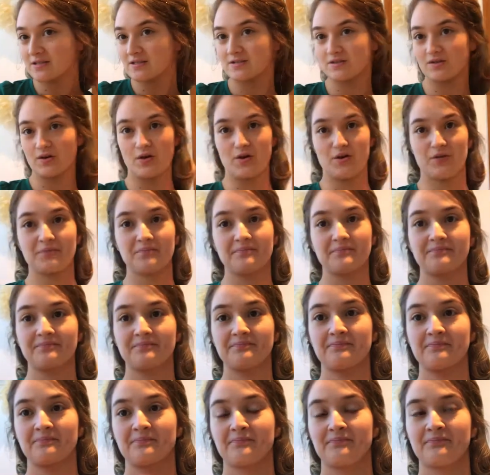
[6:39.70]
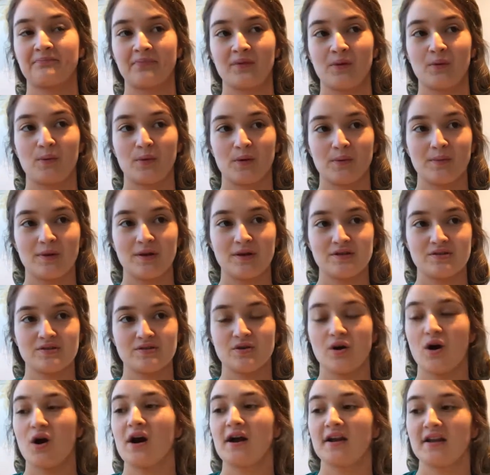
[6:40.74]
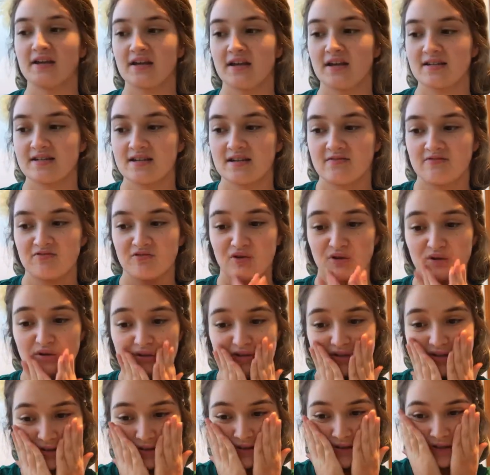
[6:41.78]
So, what I'm gonna do, oh, I didn't get tin foil.